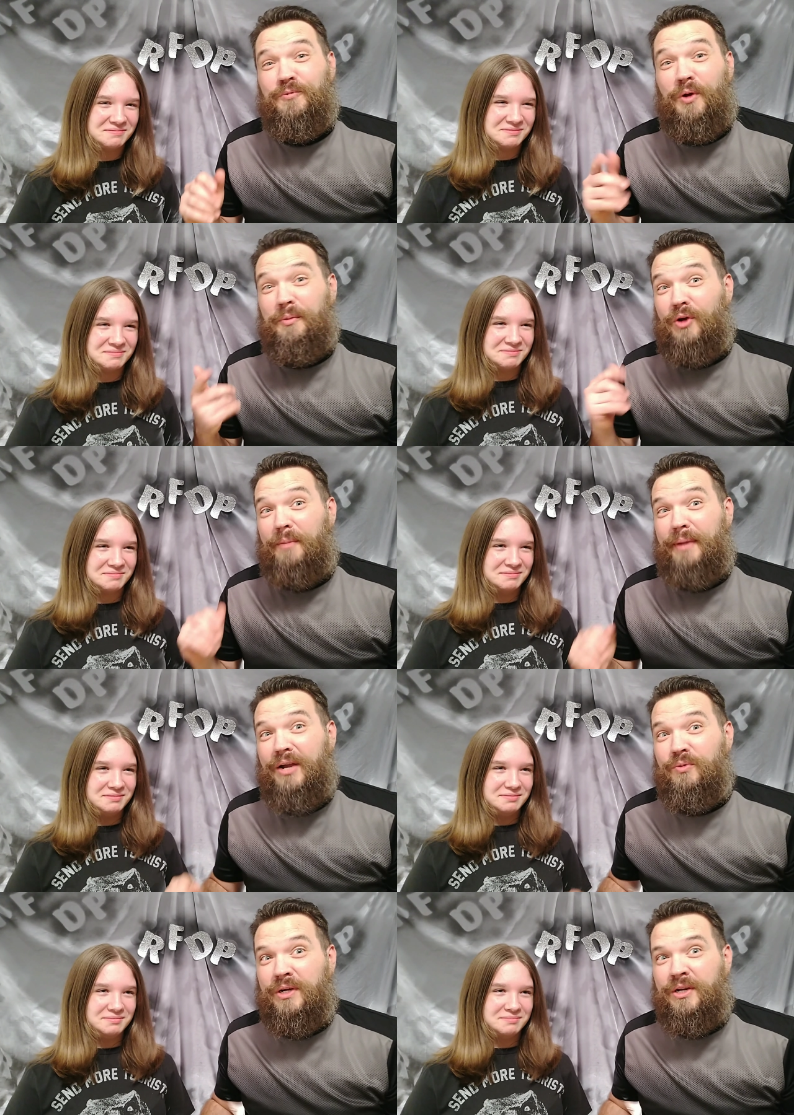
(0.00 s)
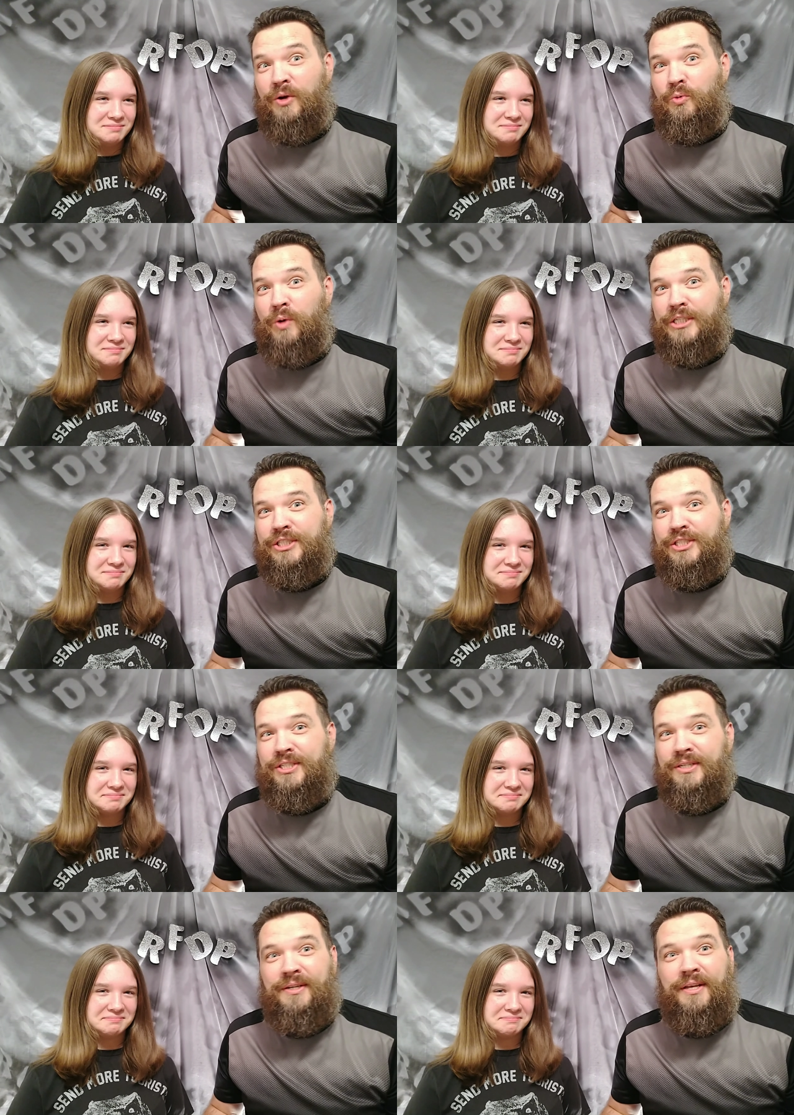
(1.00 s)
Speaker 1: we'll be right back. We're going to go
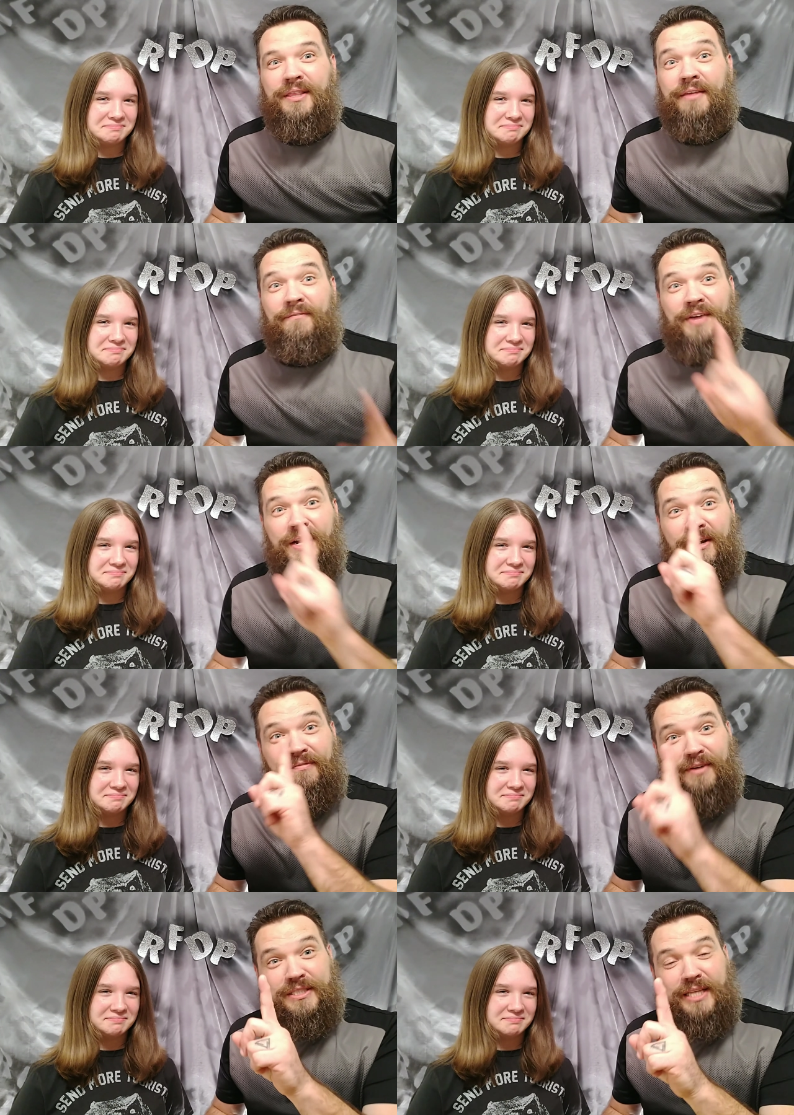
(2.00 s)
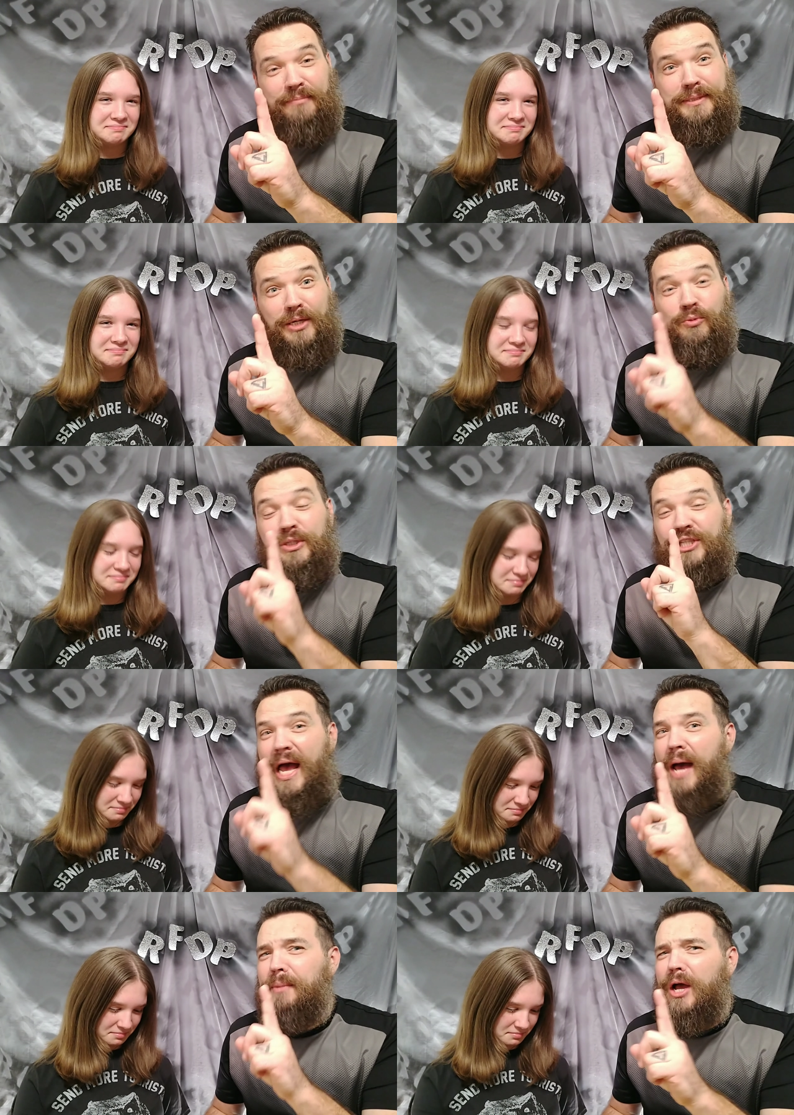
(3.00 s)
watch the very first episode, which
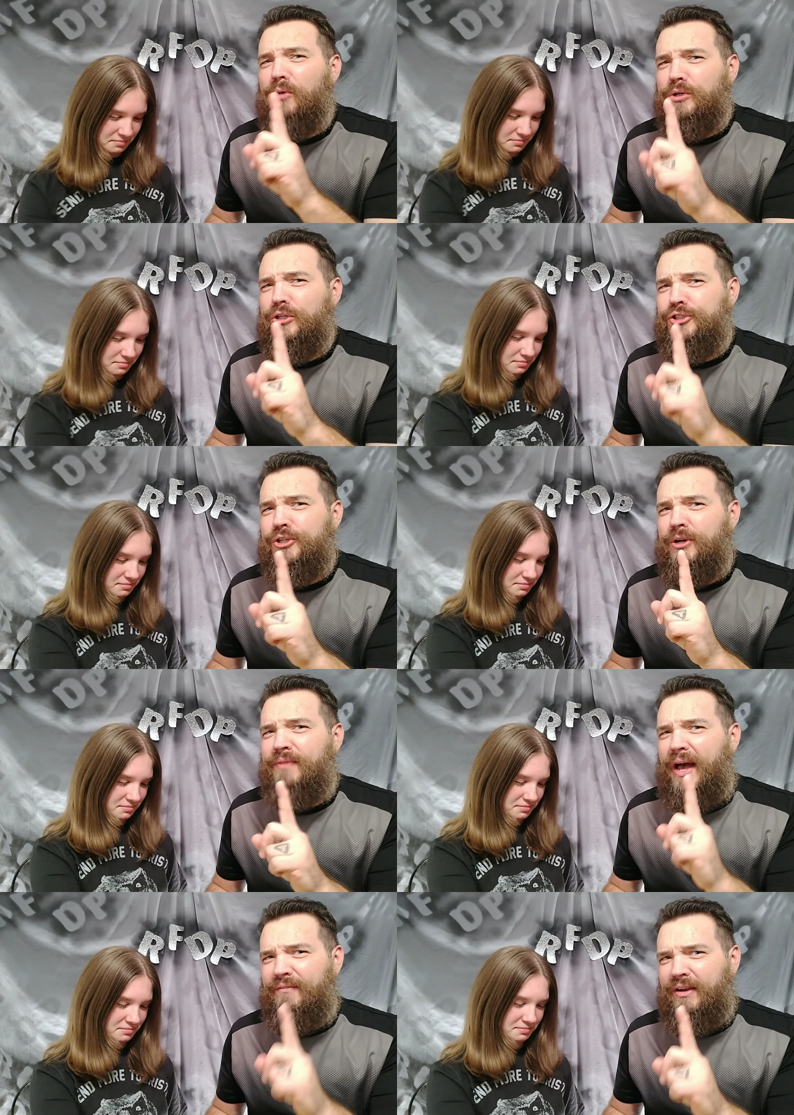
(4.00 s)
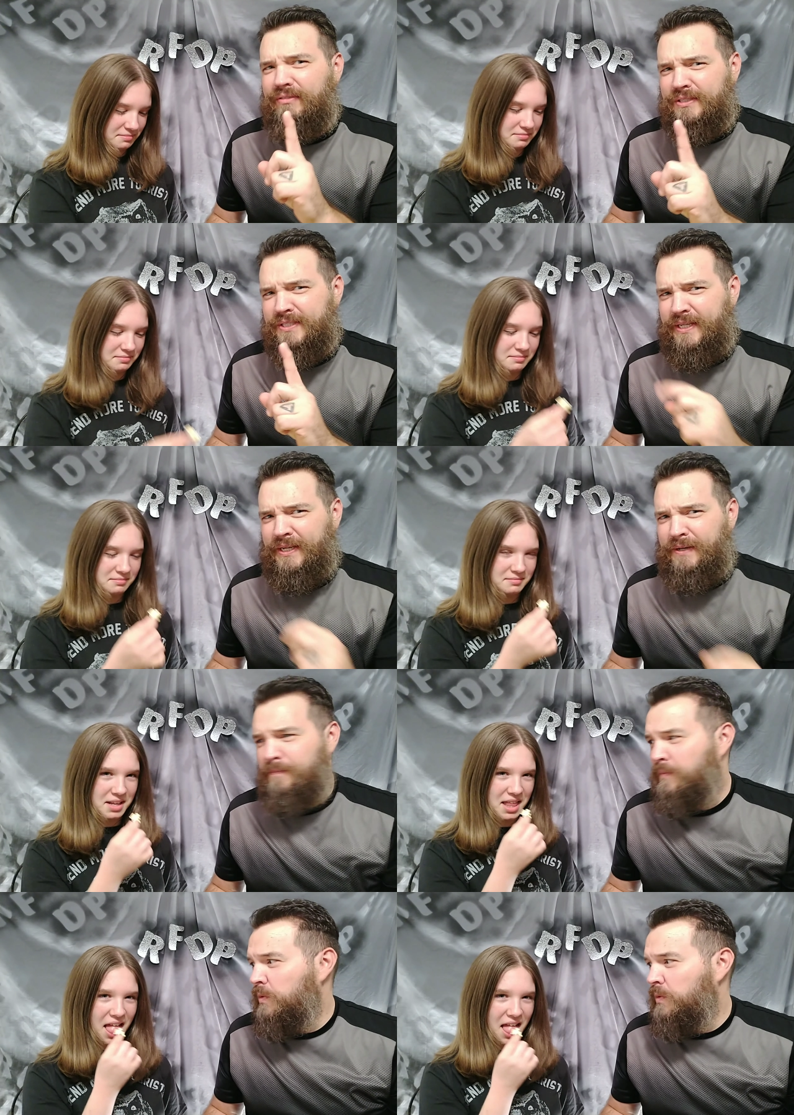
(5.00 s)
I'm not real sure if I've ever seen.